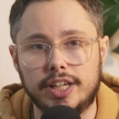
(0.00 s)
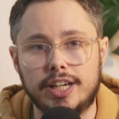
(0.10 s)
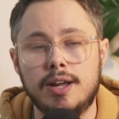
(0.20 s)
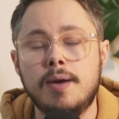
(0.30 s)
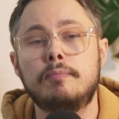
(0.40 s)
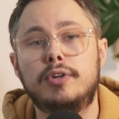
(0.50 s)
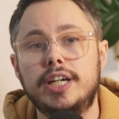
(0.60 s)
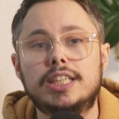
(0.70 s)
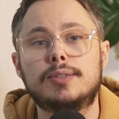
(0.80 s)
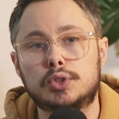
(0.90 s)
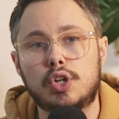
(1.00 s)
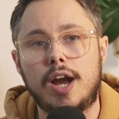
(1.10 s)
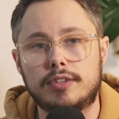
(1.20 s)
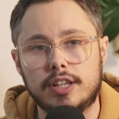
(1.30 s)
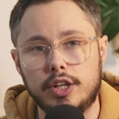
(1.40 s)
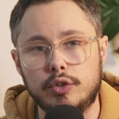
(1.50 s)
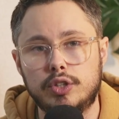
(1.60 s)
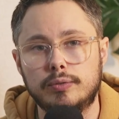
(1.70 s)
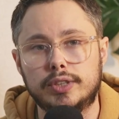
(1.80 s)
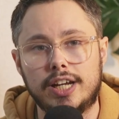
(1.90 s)
in. Please subscribe to the
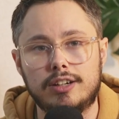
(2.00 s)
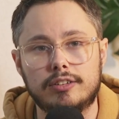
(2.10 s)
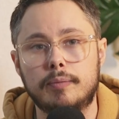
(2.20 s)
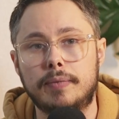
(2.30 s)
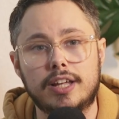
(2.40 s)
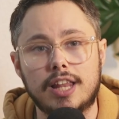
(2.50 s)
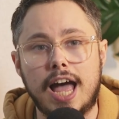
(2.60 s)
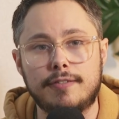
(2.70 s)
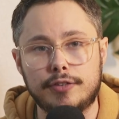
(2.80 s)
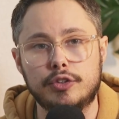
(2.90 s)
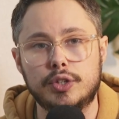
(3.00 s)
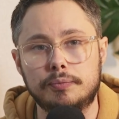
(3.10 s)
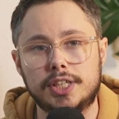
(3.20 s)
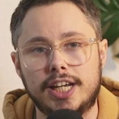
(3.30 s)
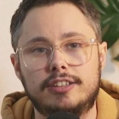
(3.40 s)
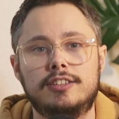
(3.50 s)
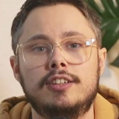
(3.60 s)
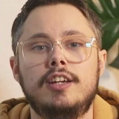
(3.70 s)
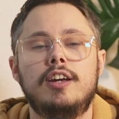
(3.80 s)
YouTube channel, the Big Laugh YouTube channel,